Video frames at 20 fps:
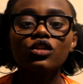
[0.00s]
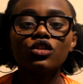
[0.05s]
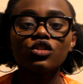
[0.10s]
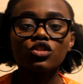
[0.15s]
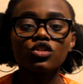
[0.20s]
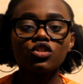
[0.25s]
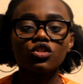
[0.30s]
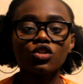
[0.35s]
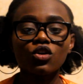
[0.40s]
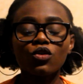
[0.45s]

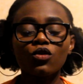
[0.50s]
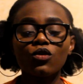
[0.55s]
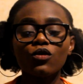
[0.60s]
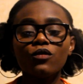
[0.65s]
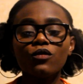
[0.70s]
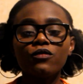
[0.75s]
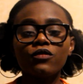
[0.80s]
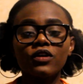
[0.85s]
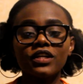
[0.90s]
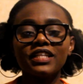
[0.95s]

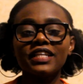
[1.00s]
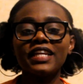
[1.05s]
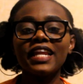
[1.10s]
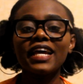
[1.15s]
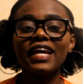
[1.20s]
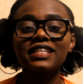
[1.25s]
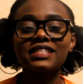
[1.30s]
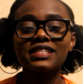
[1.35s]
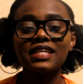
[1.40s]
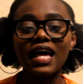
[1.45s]
So for the
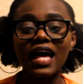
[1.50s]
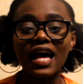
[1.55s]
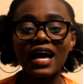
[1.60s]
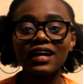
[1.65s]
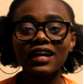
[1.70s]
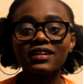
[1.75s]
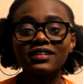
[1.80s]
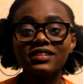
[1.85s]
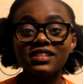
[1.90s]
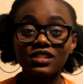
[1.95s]
next
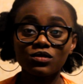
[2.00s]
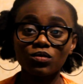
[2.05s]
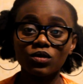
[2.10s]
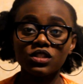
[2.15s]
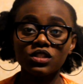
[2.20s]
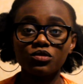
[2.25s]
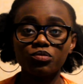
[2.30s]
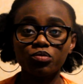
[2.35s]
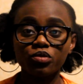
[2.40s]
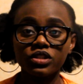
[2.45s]
hack, this
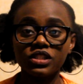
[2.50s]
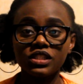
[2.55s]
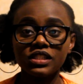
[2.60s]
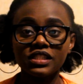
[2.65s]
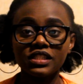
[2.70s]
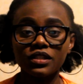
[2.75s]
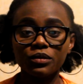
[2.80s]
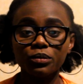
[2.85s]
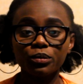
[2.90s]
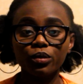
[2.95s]
one is pretty
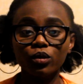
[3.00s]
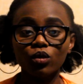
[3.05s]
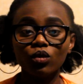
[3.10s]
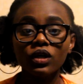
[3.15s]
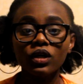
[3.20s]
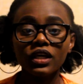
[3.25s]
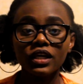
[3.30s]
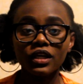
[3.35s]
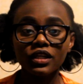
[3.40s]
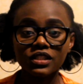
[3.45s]
simple.
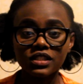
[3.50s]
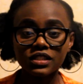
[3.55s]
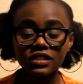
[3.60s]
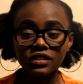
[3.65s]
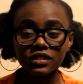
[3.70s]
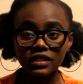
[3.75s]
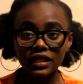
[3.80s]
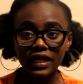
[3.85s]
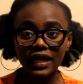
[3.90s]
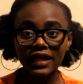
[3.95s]

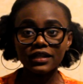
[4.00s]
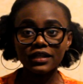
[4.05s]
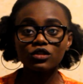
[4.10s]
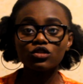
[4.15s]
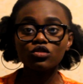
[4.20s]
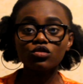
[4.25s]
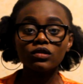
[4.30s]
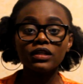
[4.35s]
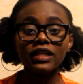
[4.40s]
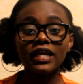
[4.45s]
It's like
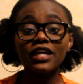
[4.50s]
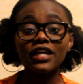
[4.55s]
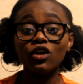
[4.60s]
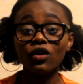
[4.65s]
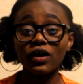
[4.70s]
to lay